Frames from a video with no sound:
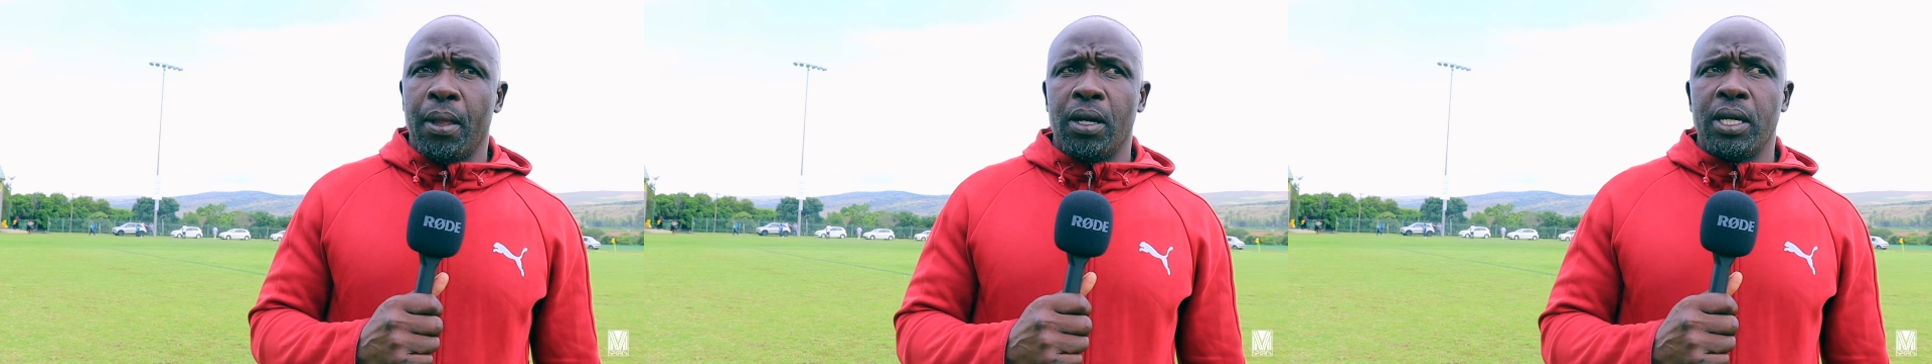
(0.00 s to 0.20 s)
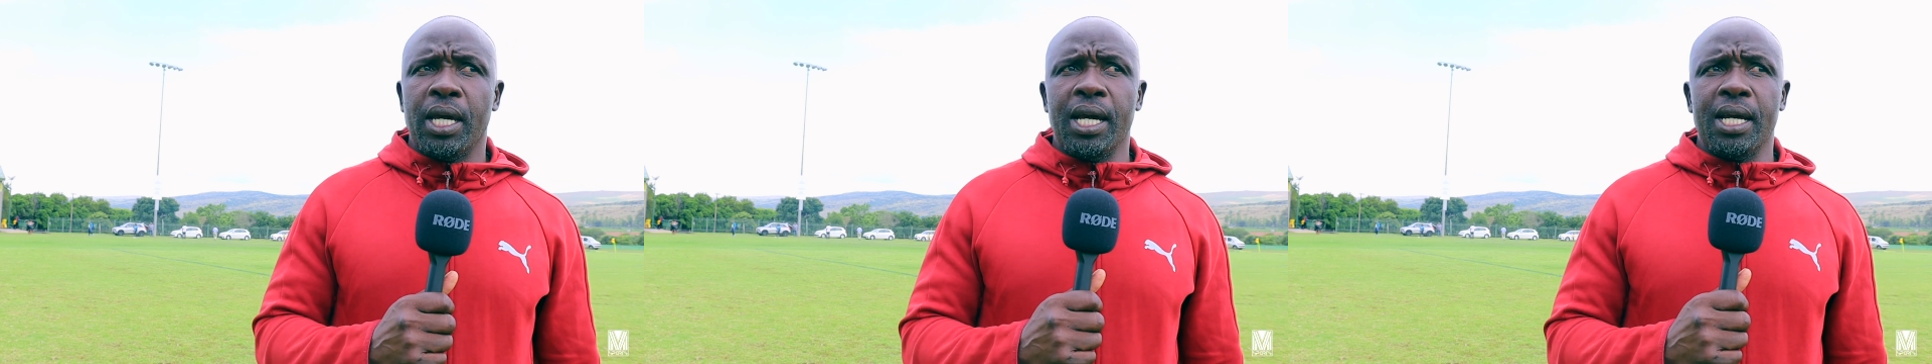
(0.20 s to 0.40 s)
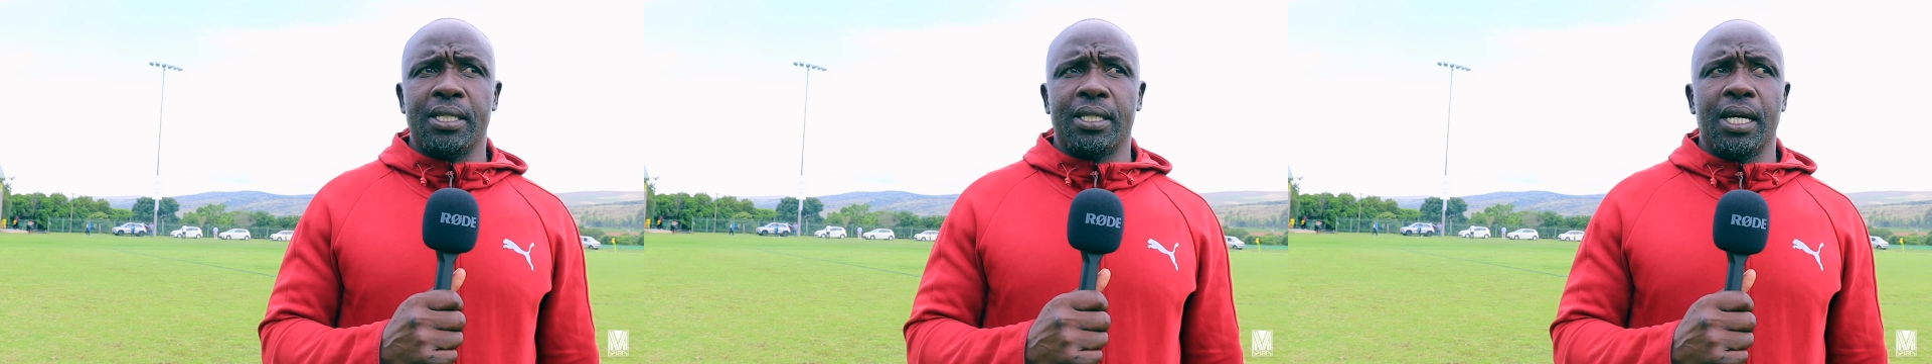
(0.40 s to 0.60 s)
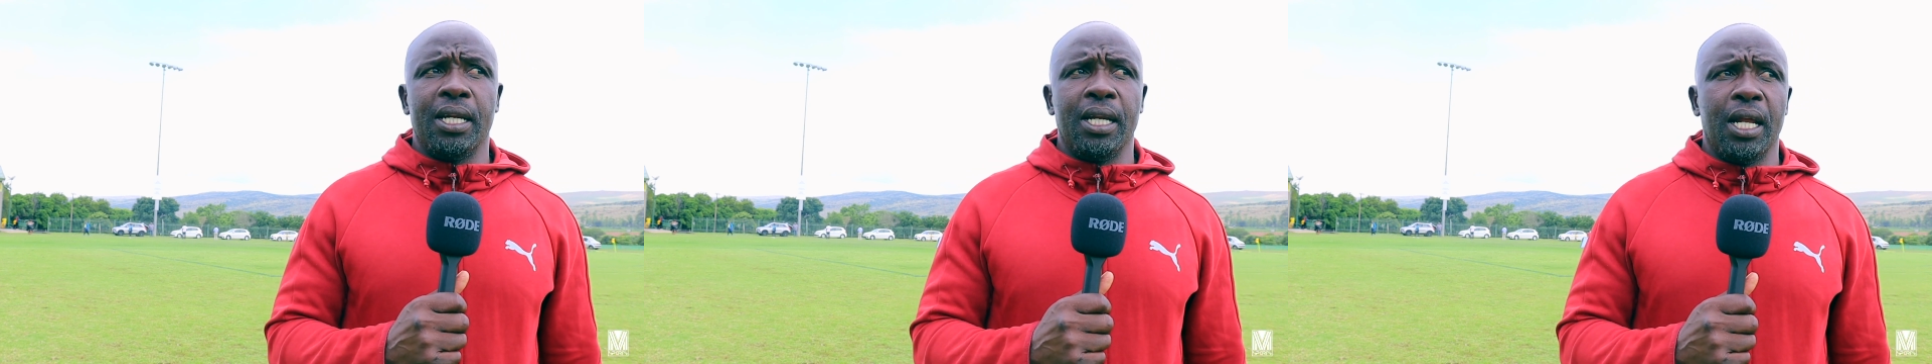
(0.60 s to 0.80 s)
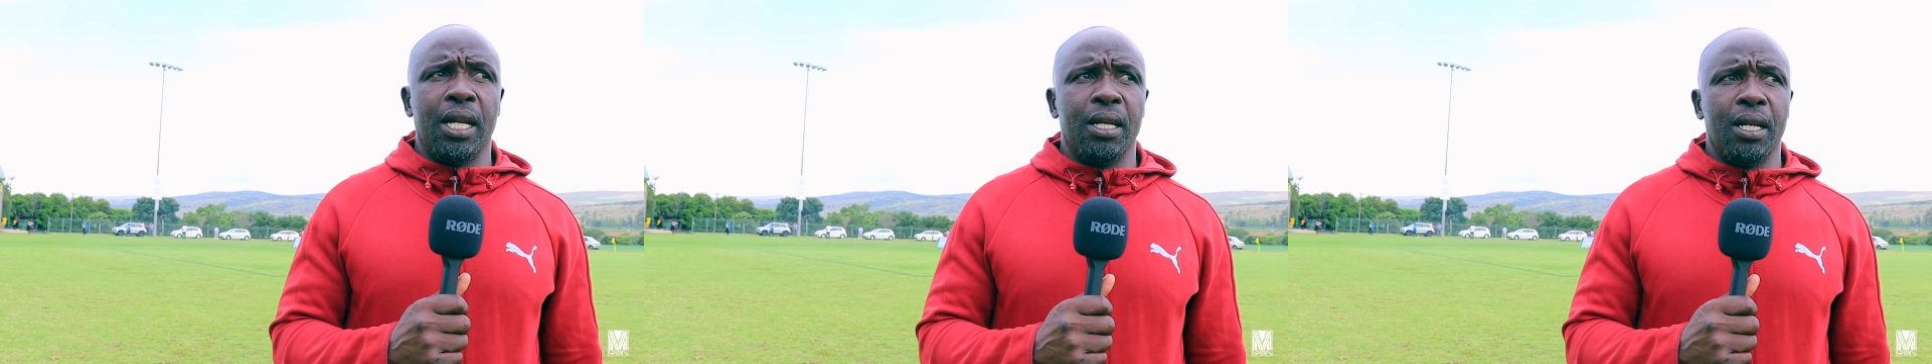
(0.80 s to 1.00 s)
Yes,
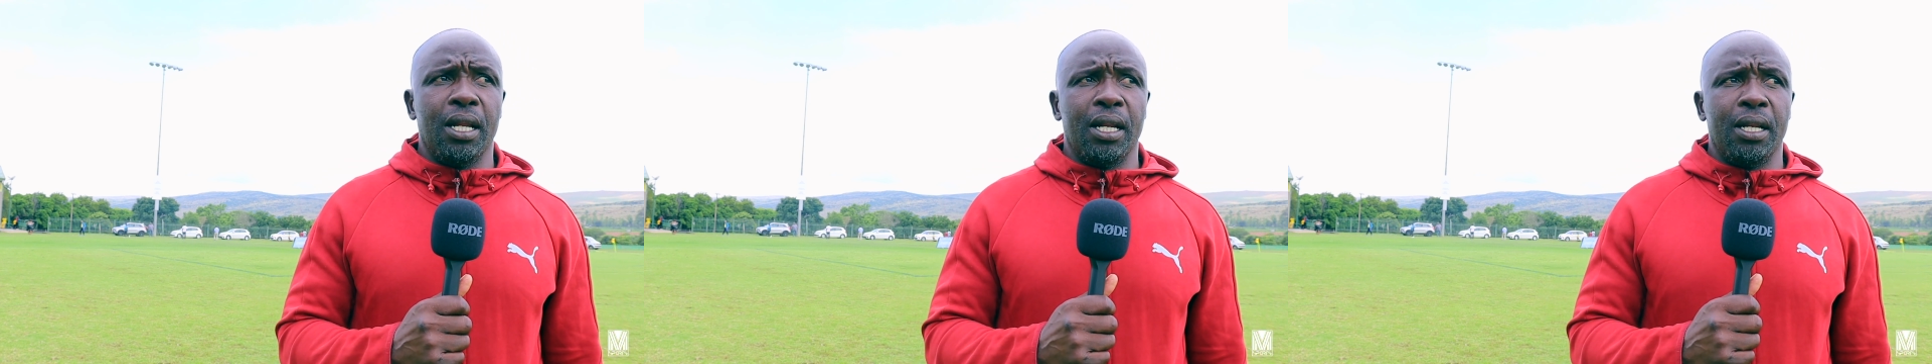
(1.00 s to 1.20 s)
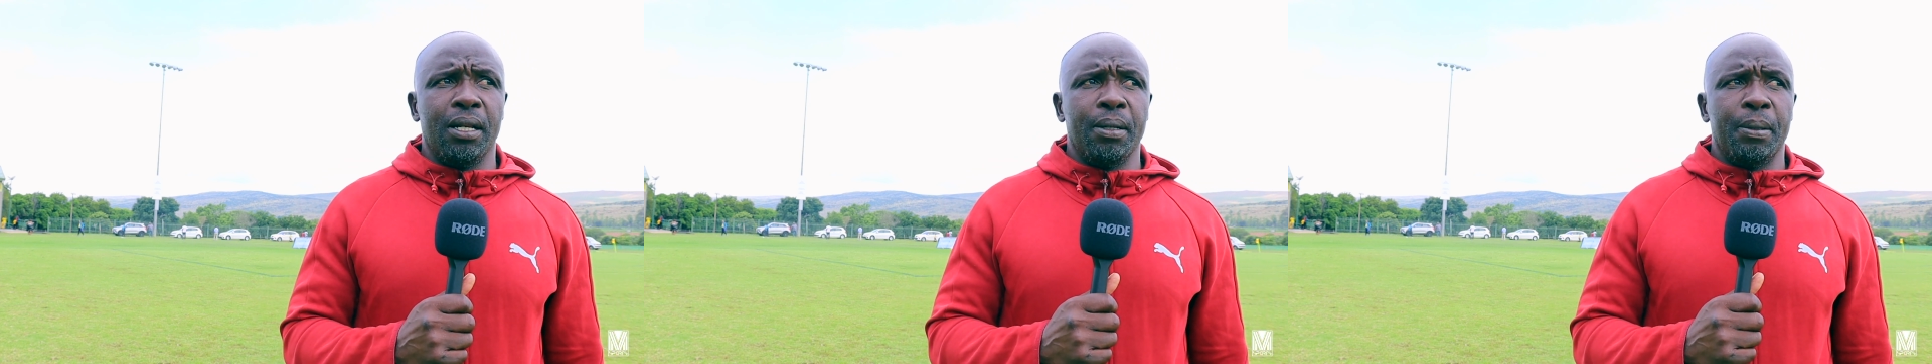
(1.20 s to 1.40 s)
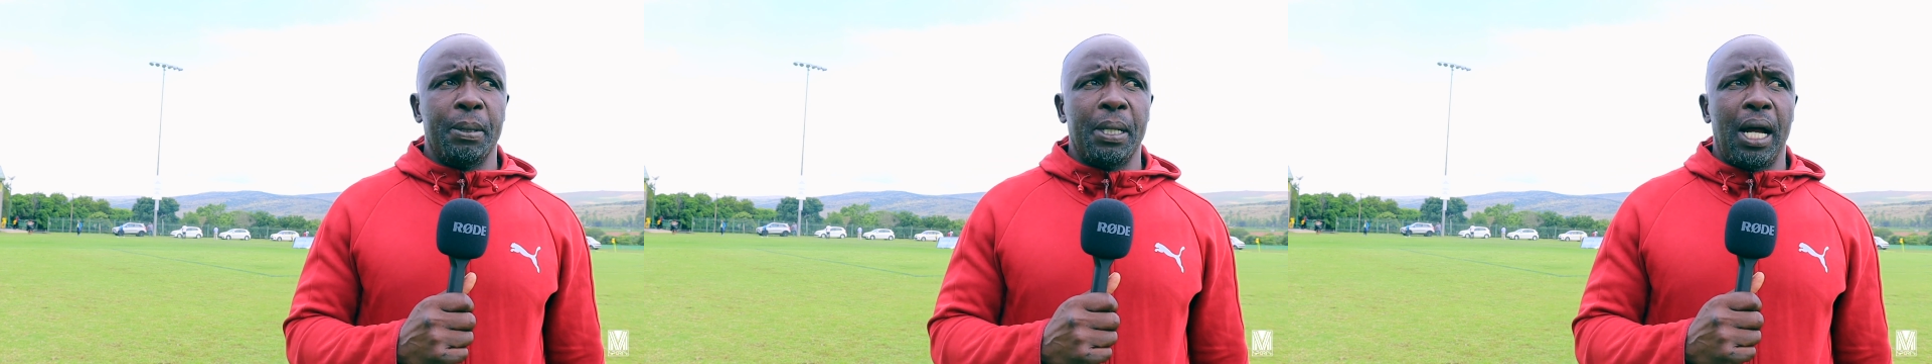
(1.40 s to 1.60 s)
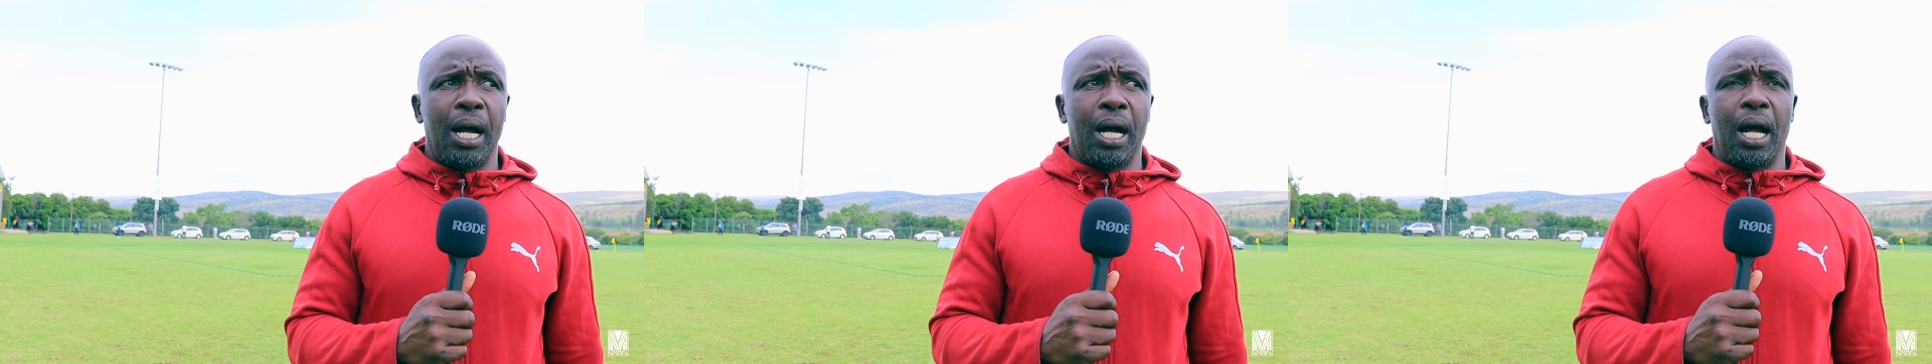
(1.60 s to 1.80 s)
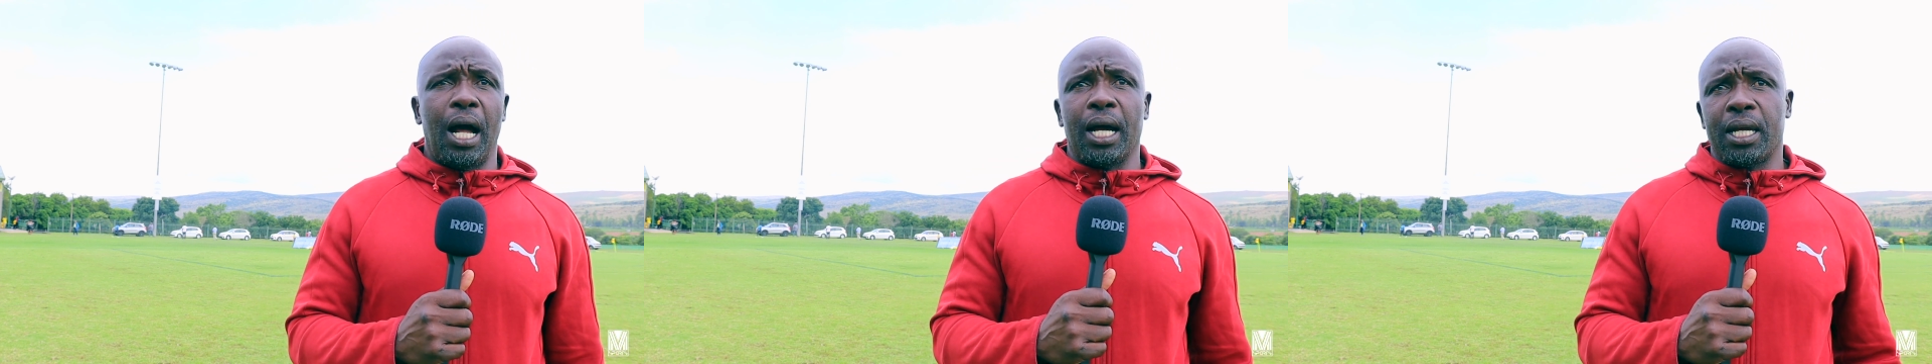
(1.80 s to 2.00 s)
and
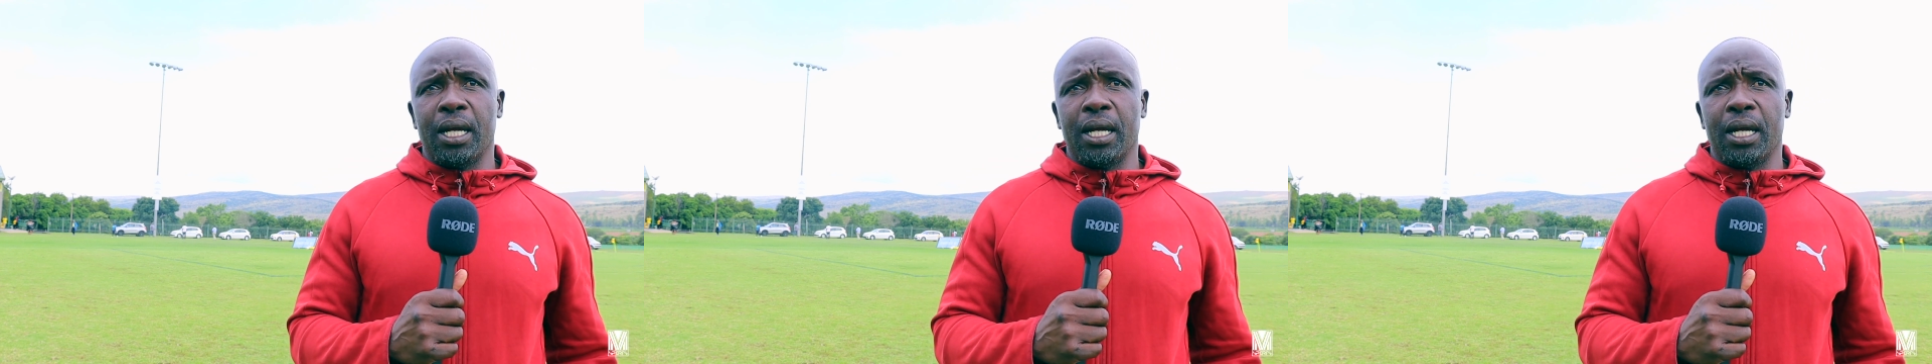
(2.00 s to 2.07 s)
I